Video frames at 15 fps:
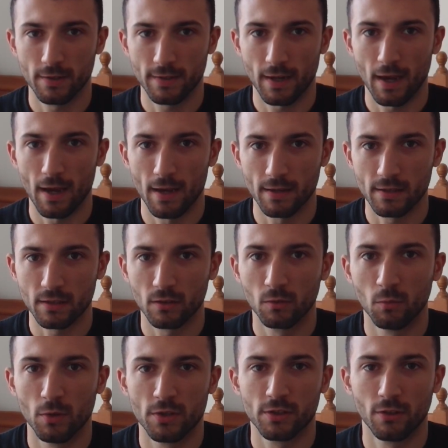to ask
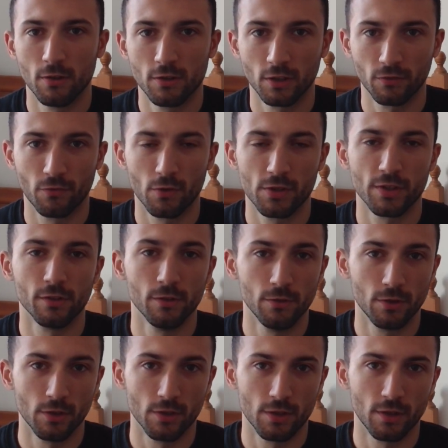when searching for
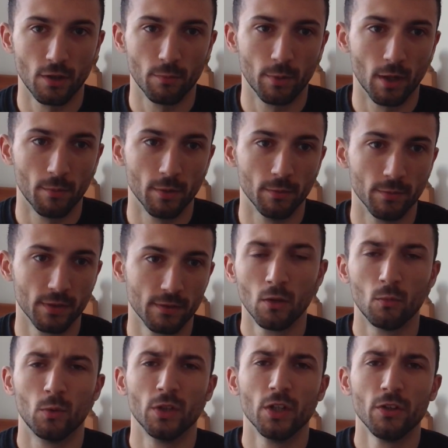solutions to your problems.
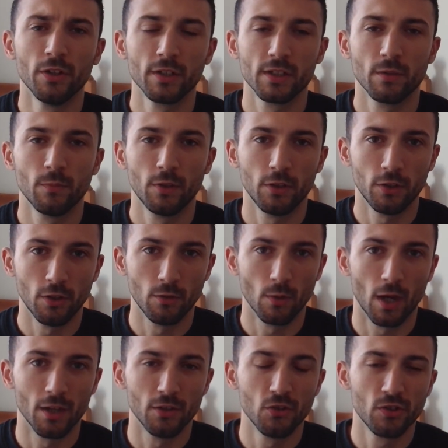When learning something new,
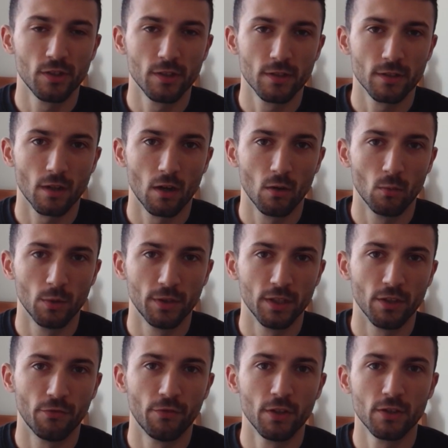I usually start with
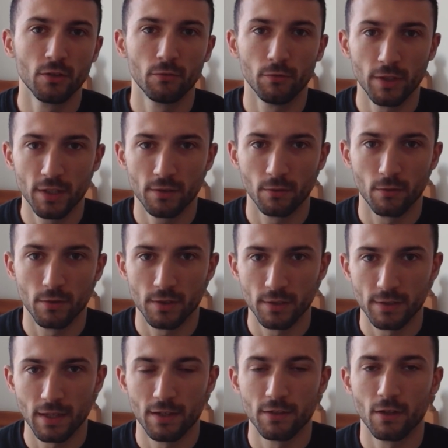the official
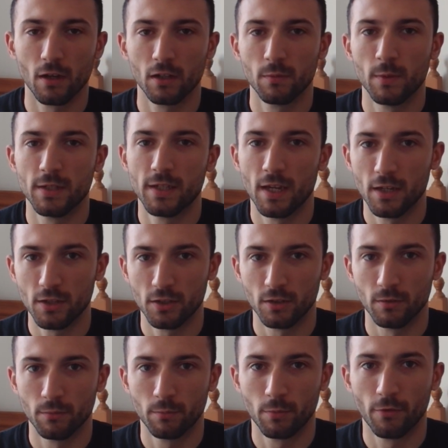resources and
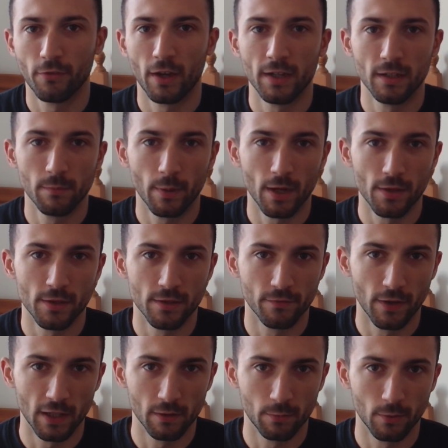documentation provided by the
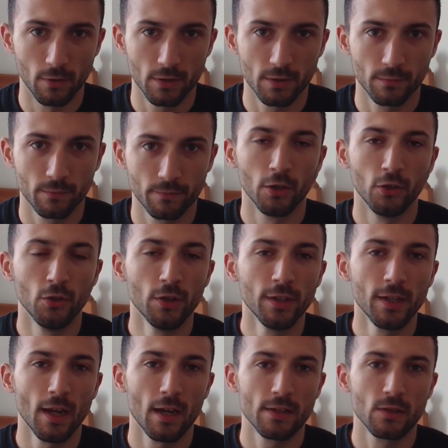developers.
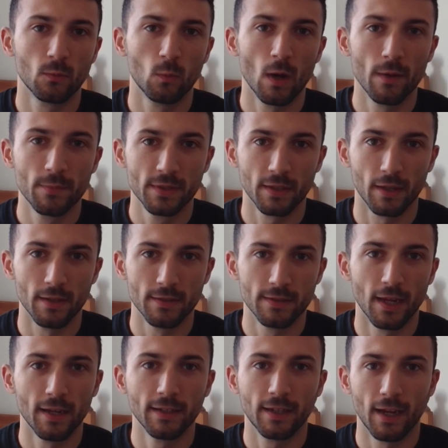Unity has a website
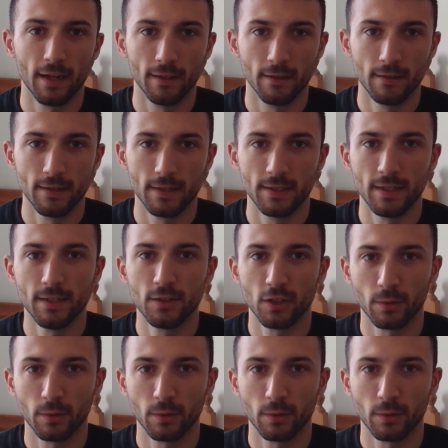dedicated to teaching